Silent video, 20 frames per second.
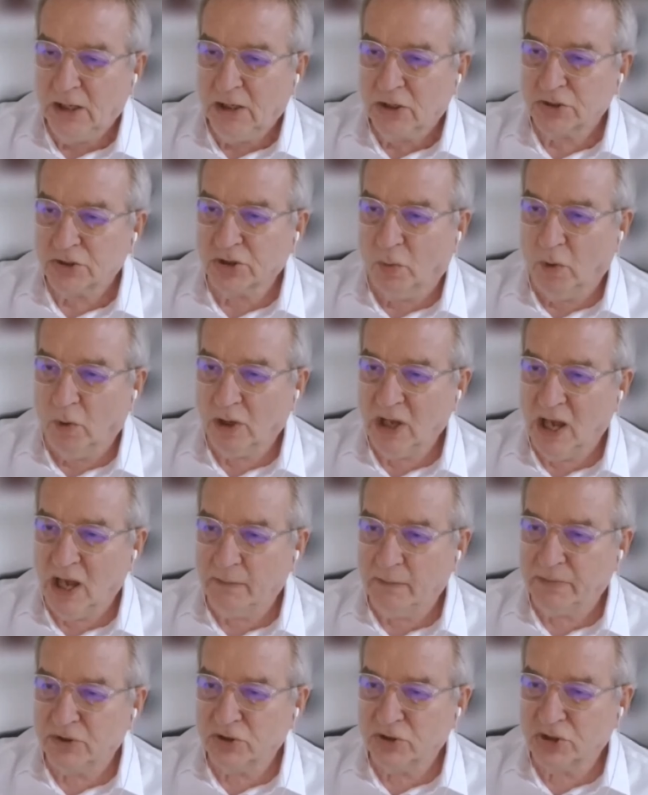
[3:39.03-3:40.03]
So what
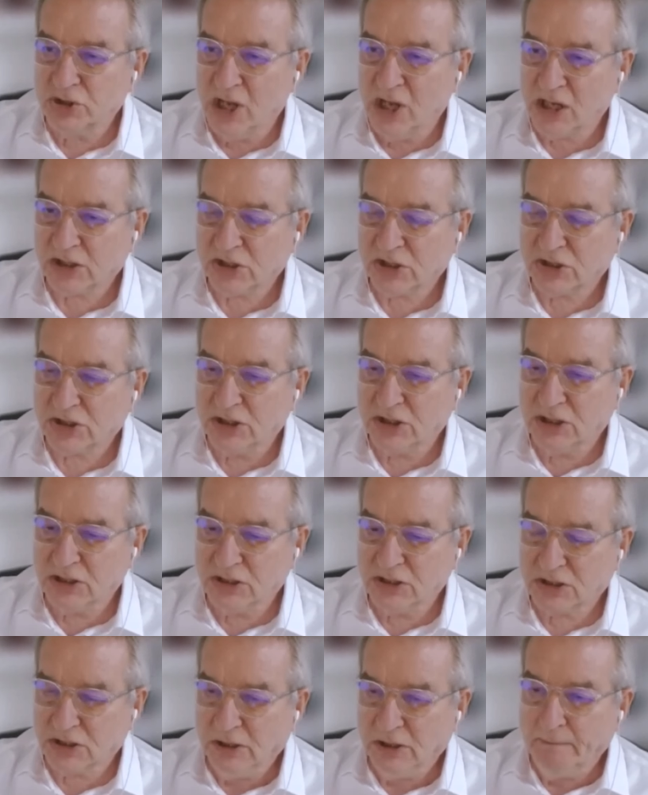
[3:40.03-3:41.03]
happens next
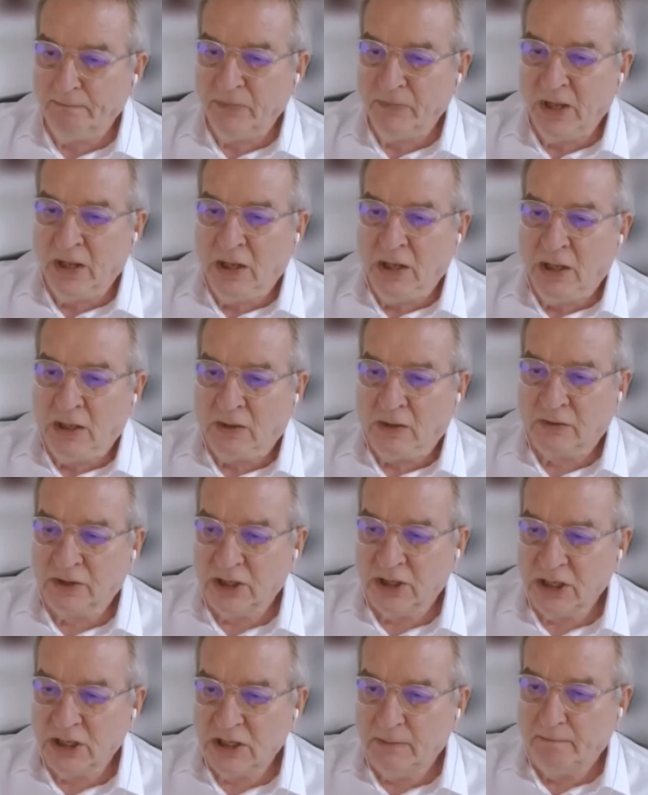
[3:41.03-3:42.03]
is
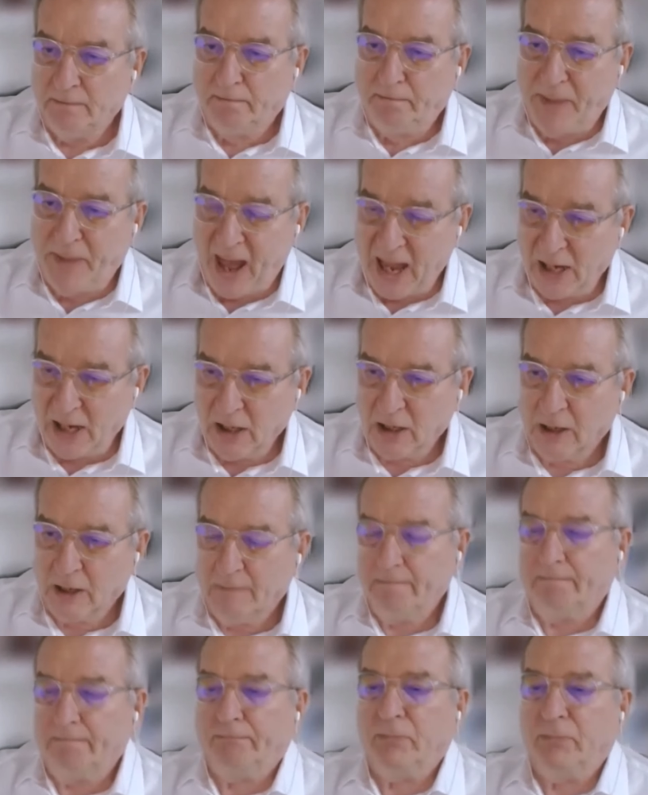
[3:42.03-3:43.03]
the
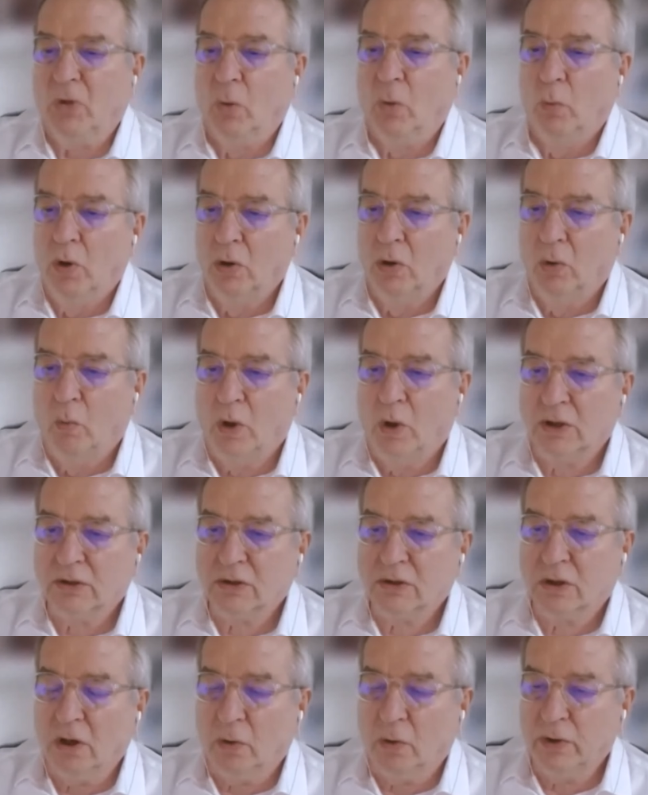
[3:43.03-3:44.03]
bank will
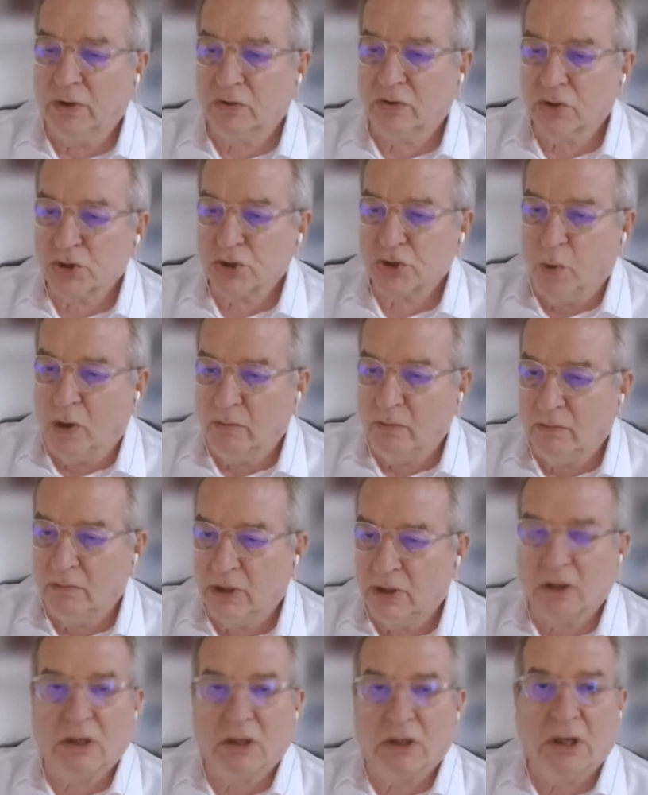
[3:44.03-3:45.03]
want to go into the swap
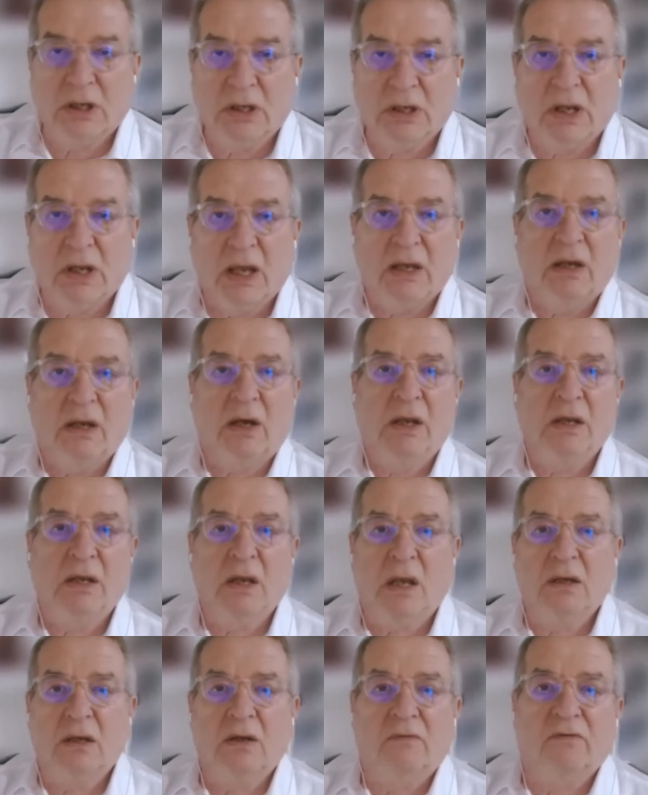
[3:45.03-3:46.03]
market and
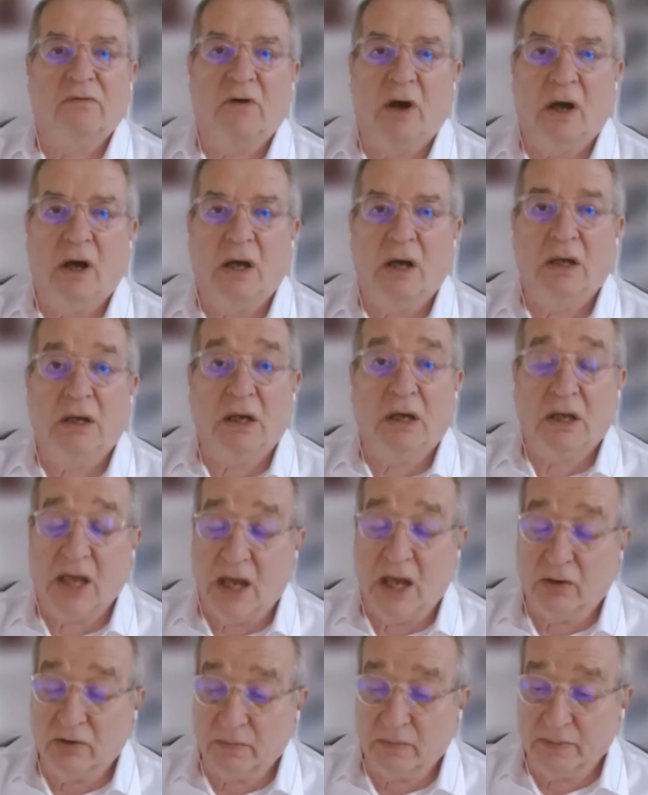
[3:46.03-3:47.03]
identify a
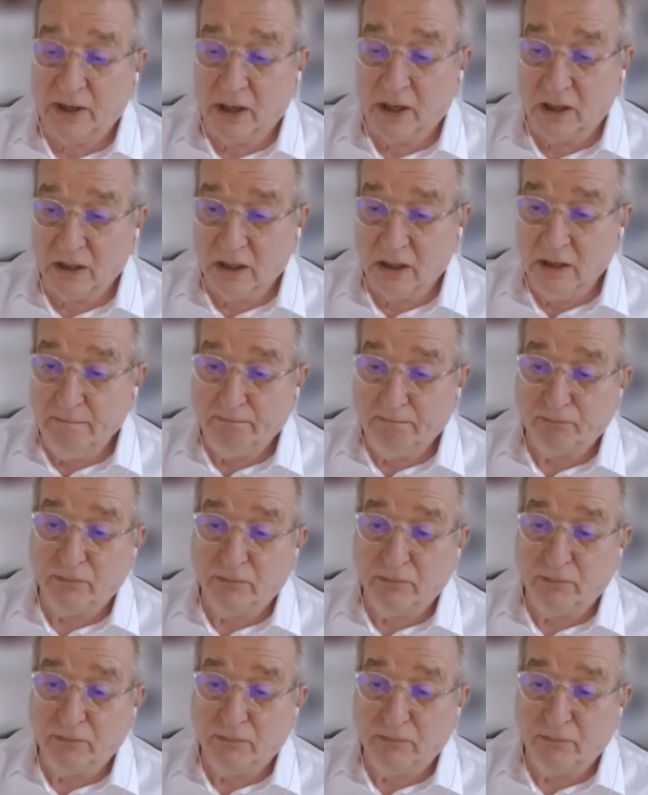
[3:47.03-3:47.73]
counterparty,